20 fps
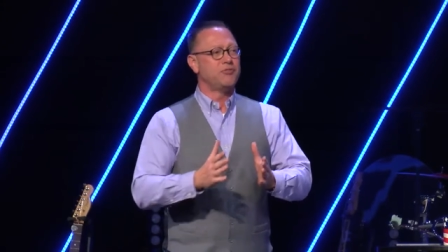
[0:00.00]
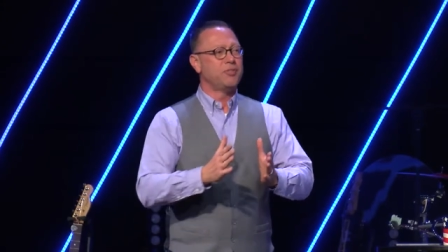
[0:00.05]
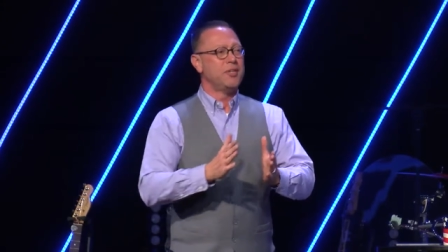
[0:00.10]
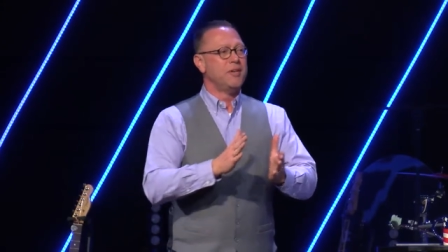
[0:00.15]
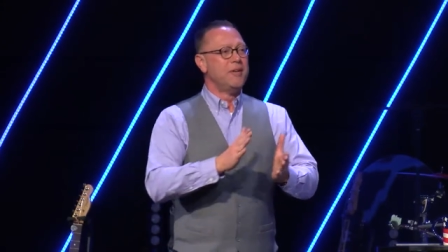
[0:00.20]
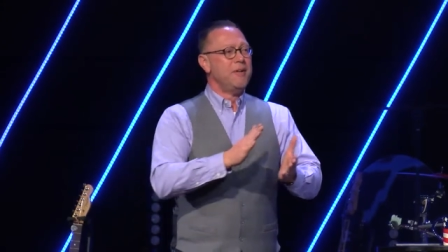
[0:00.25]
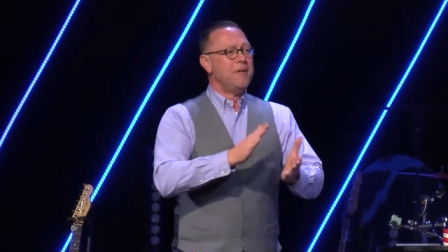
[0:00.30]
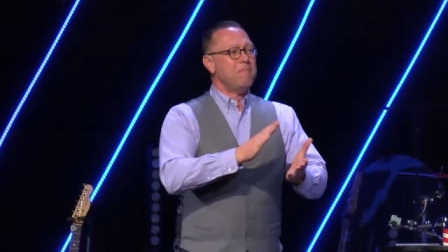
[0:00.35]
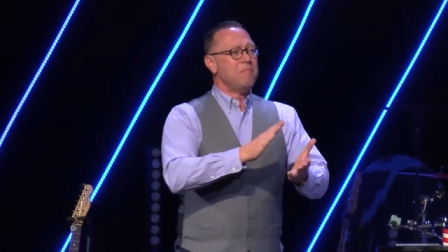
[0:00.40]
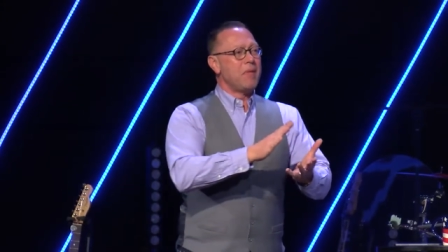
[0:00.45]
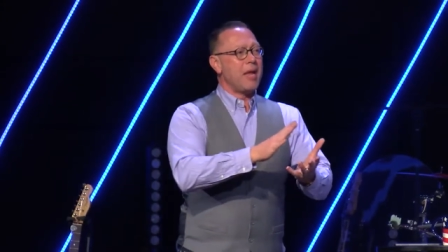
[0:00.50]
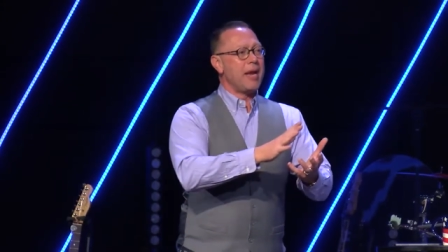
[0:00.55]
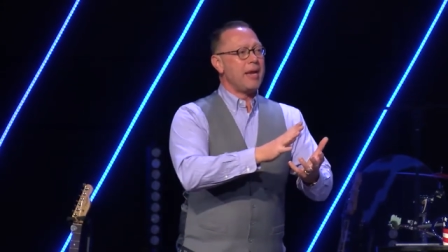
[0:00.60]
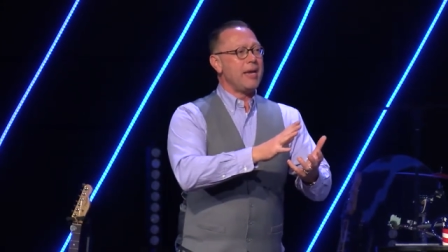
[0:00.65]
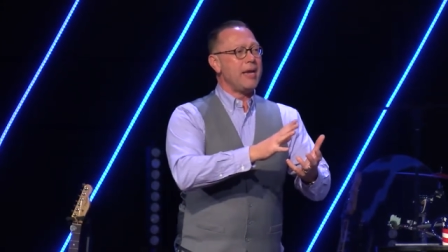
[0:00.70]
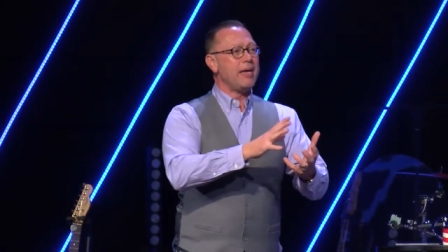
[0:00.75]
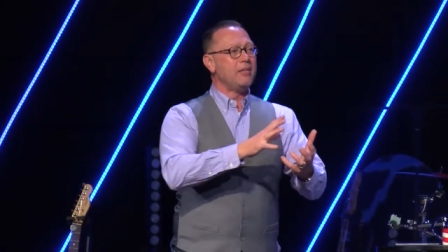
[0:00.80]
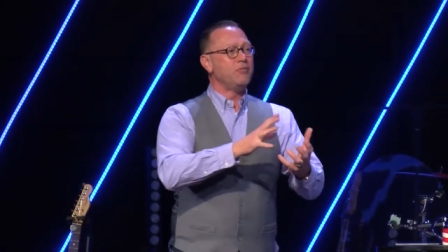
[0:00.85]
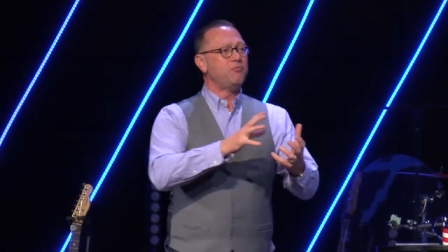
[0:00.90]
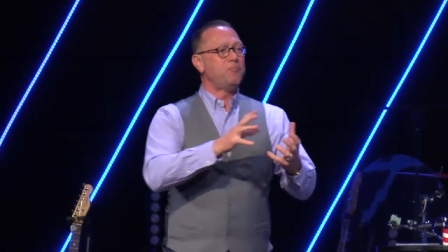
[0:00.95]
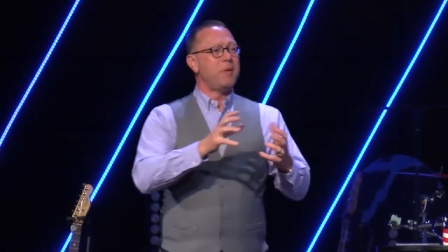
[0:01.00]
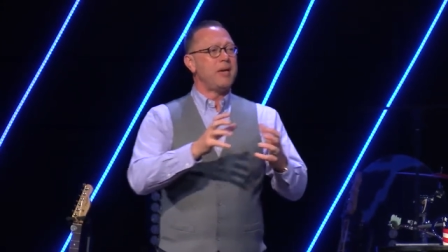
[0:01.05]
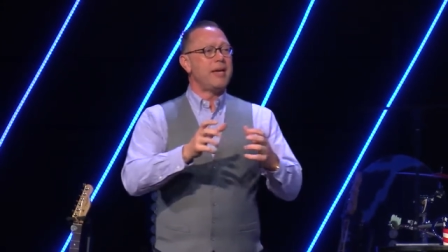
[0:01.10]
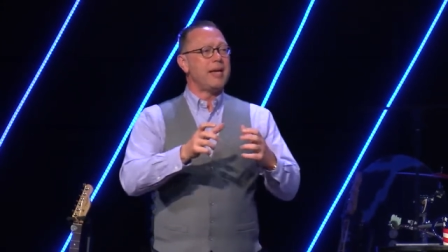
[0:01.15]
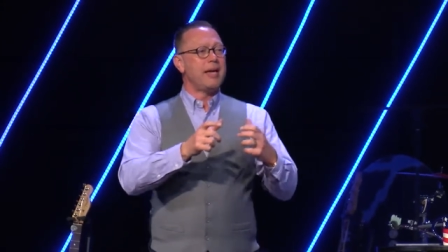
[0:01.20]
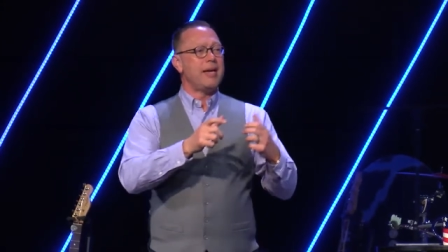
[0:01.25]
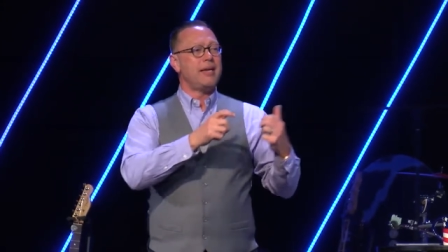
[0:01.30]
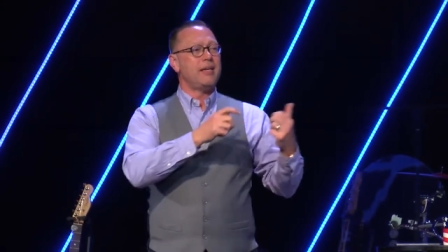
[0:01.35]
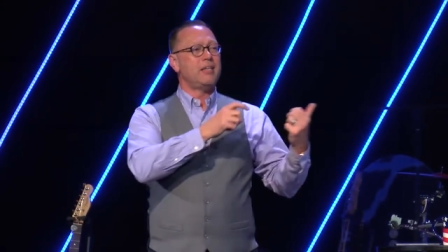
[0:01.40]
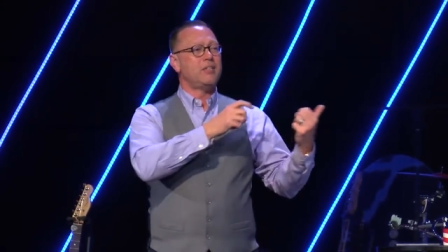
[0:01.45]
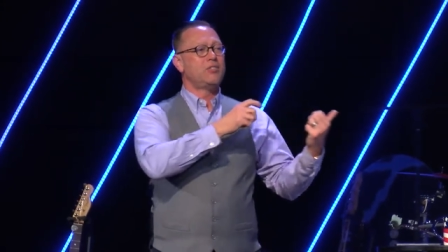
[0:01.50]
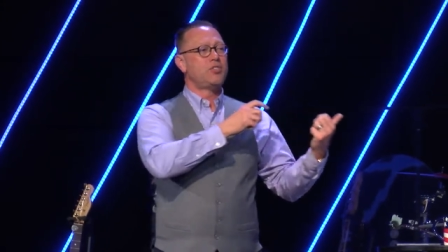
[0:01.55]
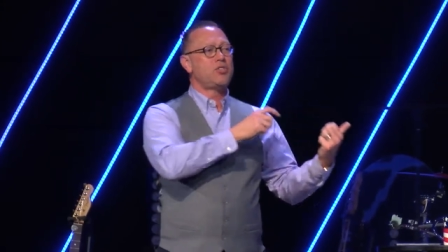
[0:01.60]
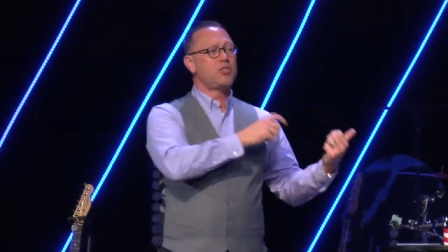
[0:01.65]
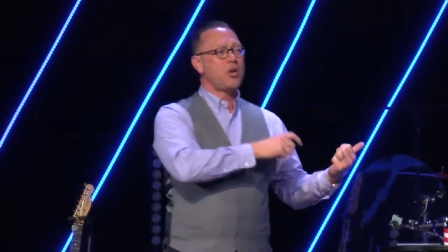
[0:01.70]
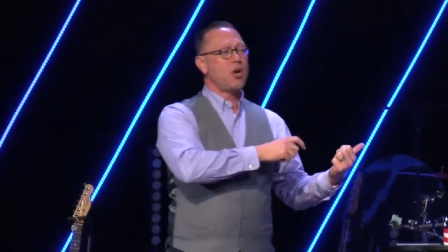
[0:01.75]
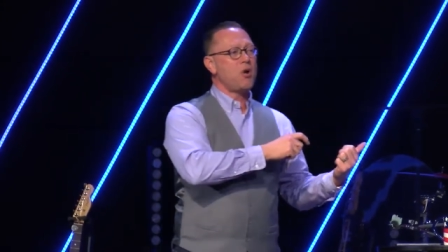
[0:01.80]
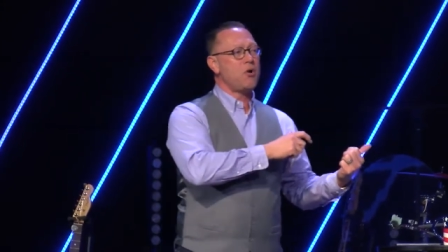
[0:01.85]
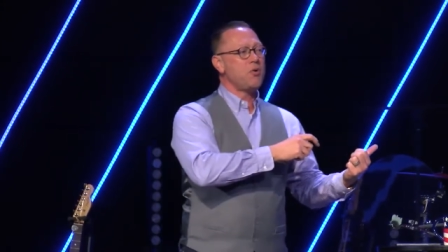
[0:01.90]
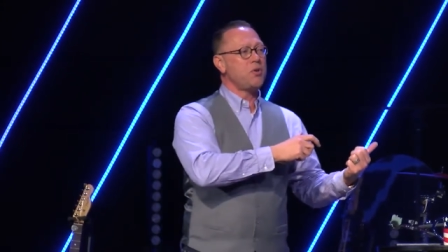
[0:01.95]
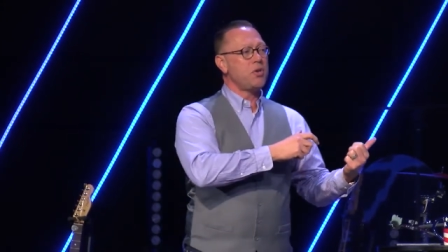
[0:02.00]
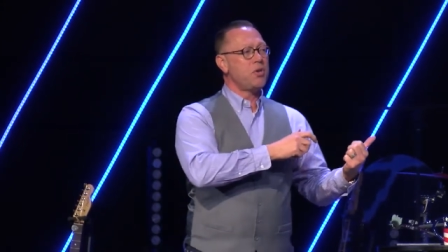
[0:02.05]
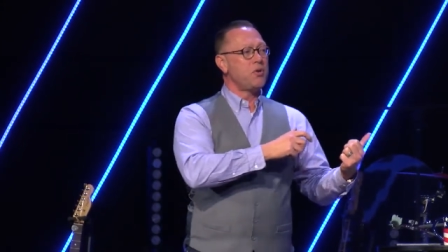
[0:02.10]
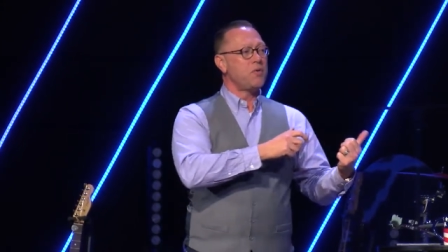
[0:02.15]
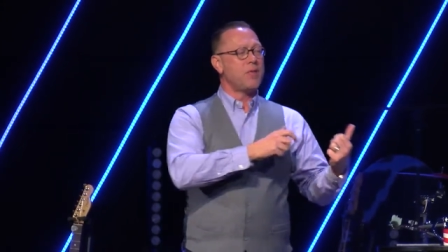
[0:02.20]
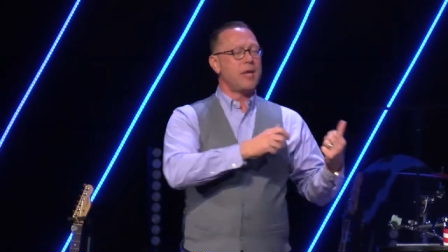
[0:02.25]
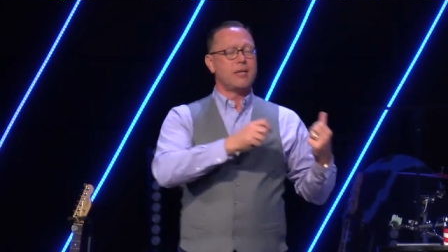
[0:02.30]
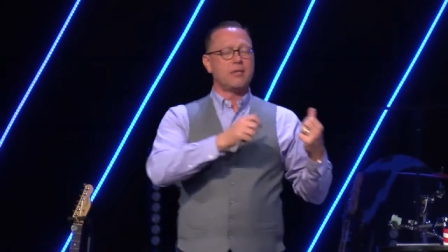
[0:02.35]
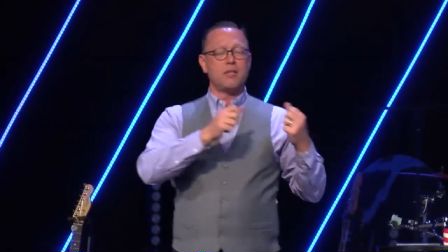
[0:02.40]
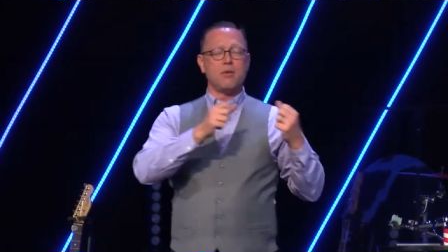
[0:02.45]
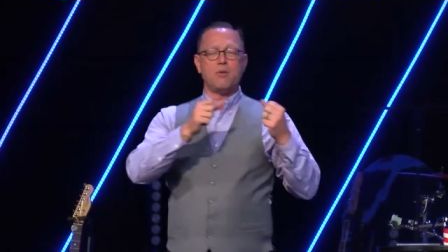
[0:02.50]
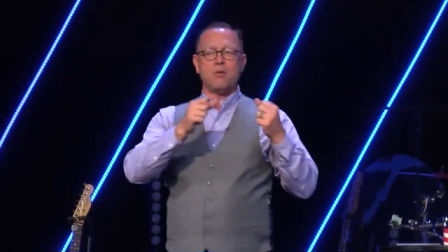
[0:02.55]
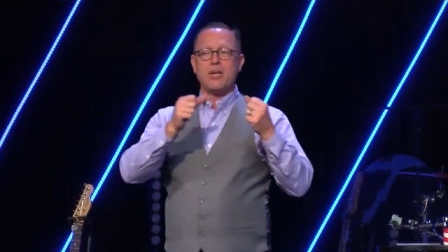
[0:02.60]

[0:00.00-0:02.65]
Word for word: And, and he's beginning to show you that the